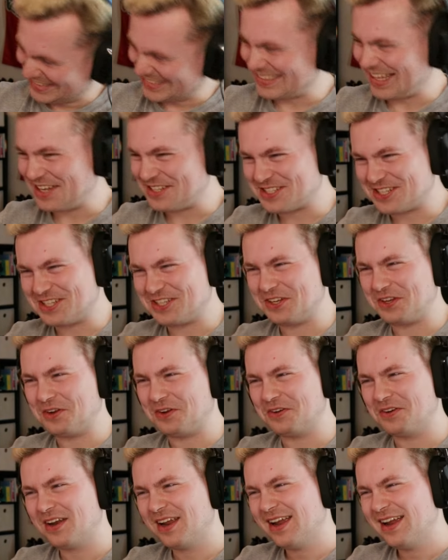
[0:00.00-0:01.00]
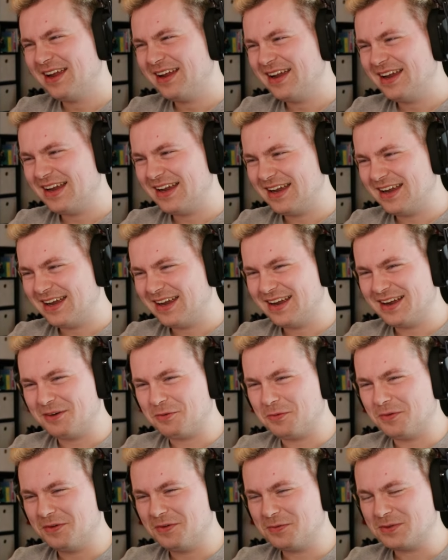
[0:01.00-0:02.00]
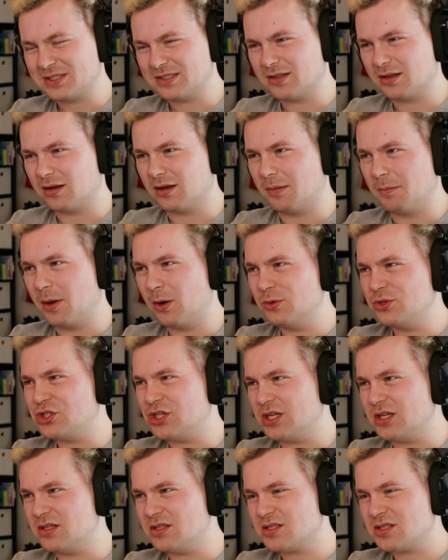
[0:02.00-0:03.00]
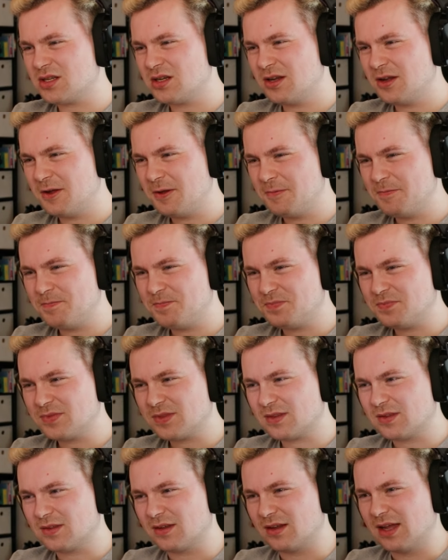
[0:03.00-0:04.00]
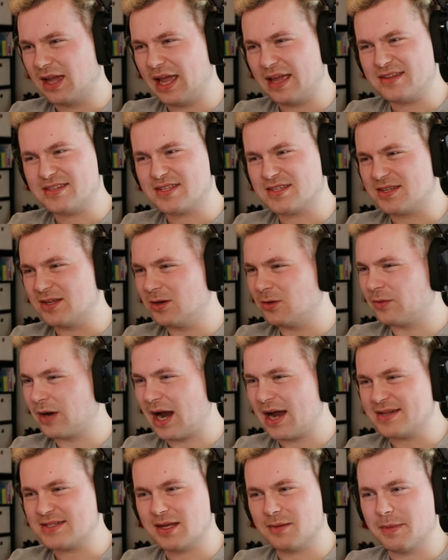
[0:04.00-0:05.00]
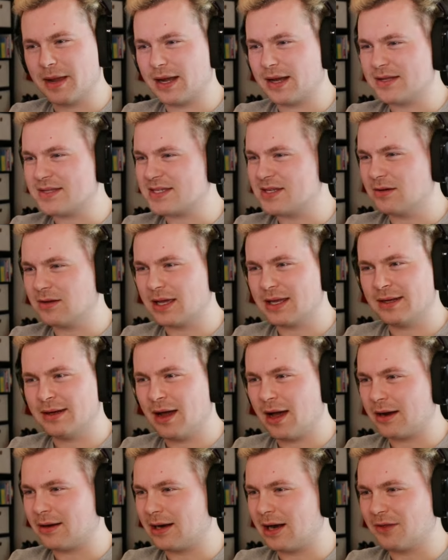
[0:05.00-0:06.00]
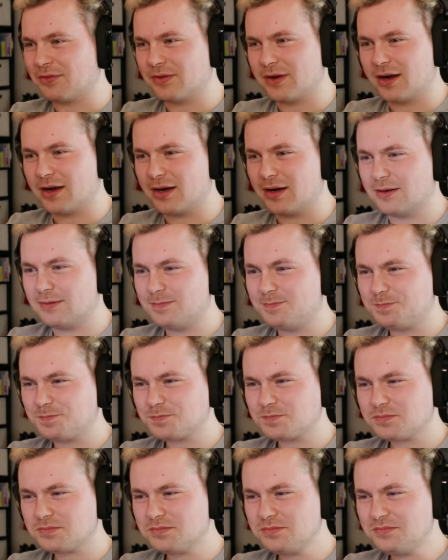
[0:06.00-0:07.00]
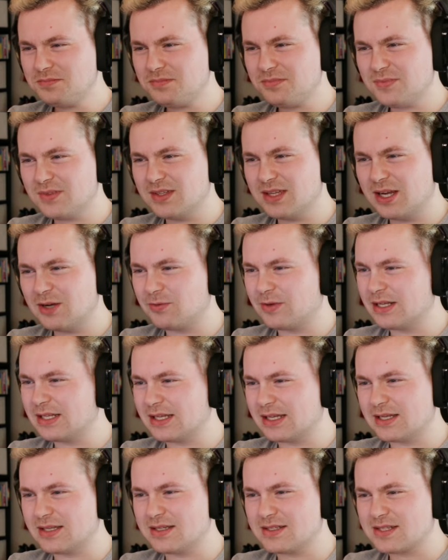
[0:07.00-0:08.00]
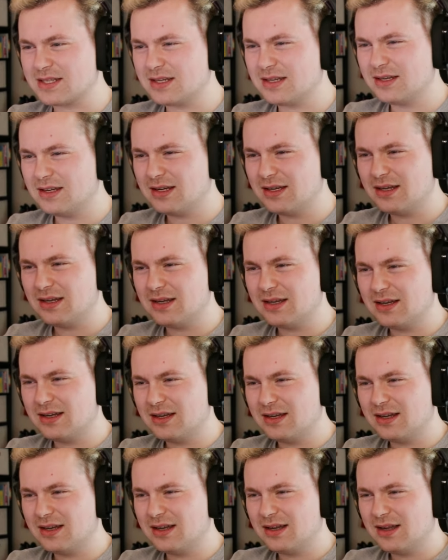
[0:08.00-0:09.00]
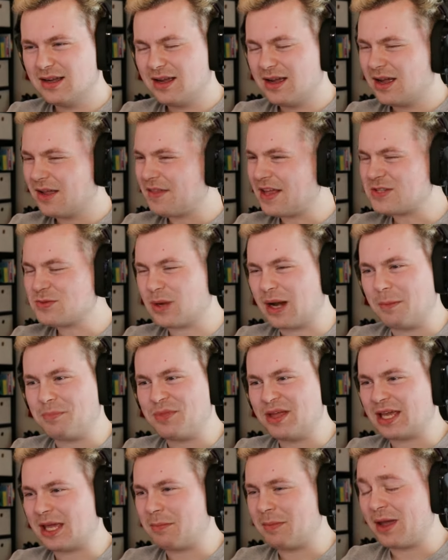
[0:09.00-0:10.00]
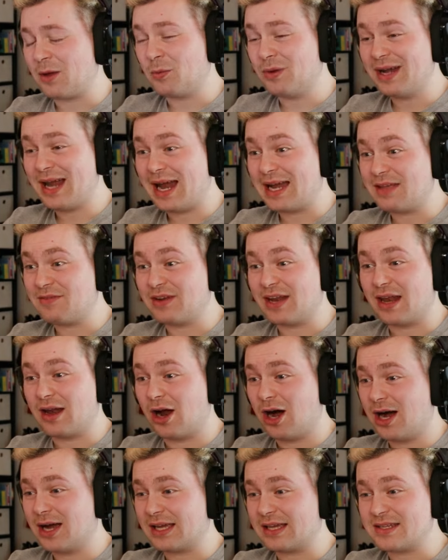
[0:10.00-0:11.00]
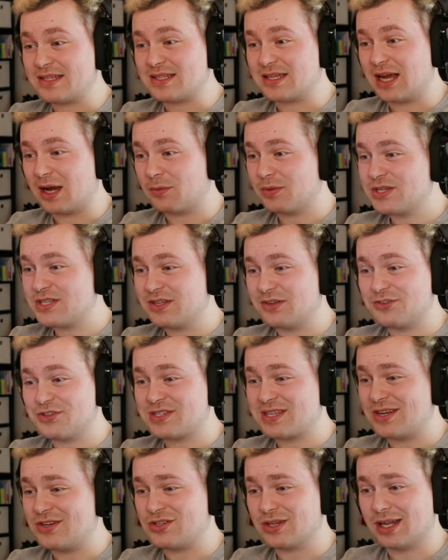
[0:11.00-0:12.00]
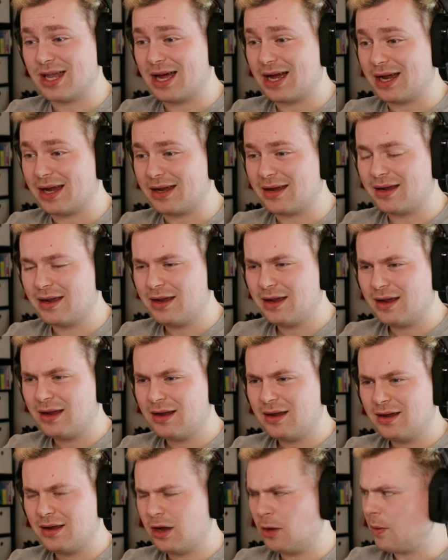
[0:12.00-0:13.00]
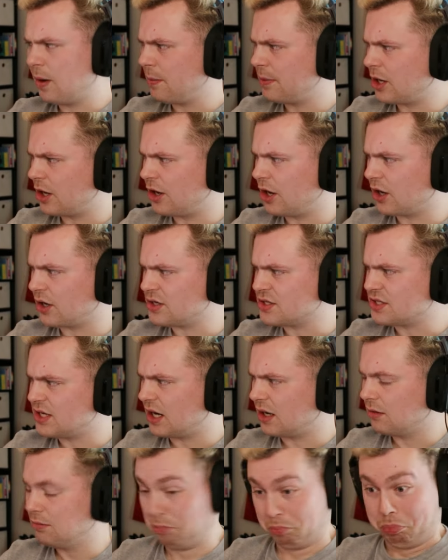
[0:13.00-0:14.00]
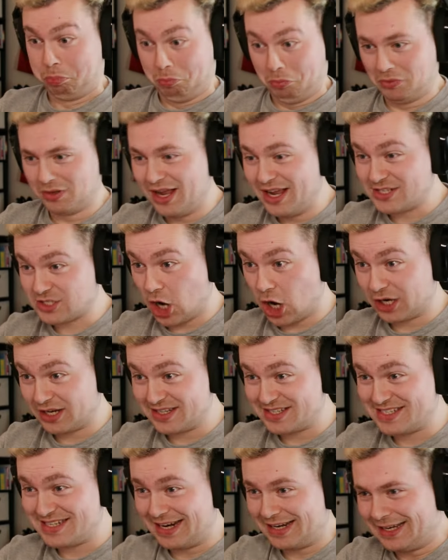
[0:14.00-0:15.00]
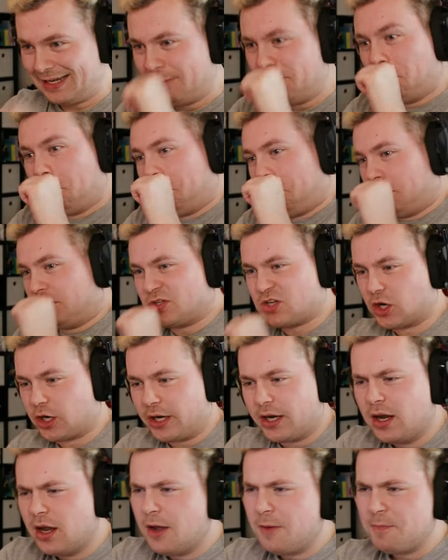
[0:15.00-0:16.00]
That's cute. The little emojis. It's still rising, man. It's still getting hotter out there. It really is. That's what I'm thinking, man. We're not even in August yet. We're still just in July. Oh, wait, we are in August now. It's August 2nd. Sorry.